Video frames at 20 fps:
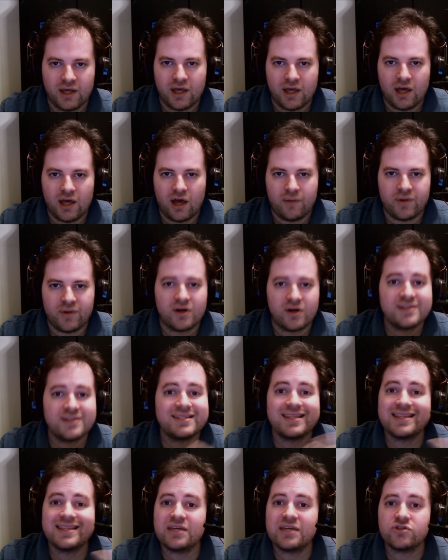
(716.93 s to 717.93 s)

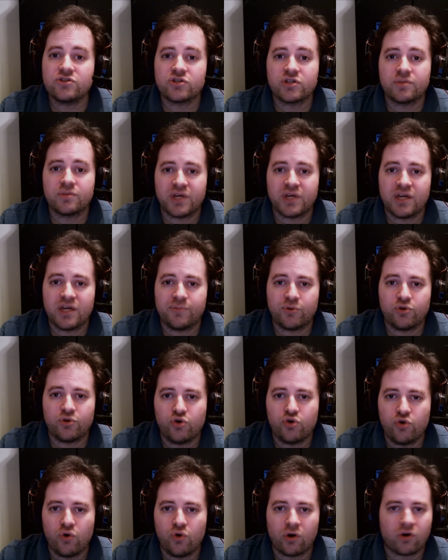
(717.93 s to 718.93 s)
Because these are the people
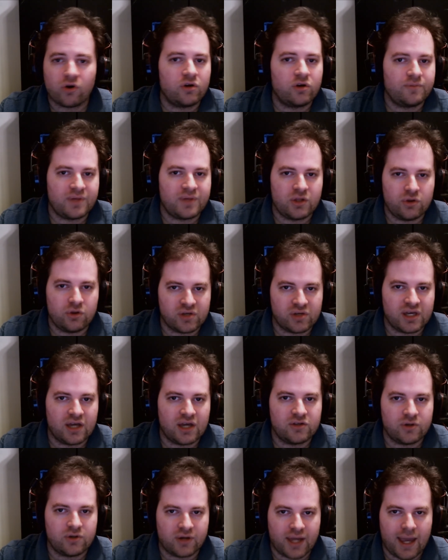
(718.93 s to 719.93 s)
who are going to be looking at
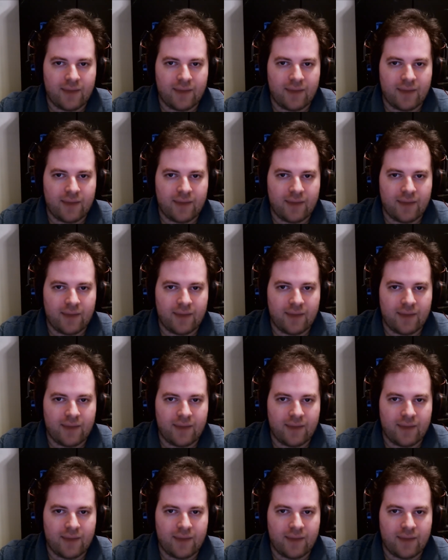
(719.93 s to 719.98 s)
your game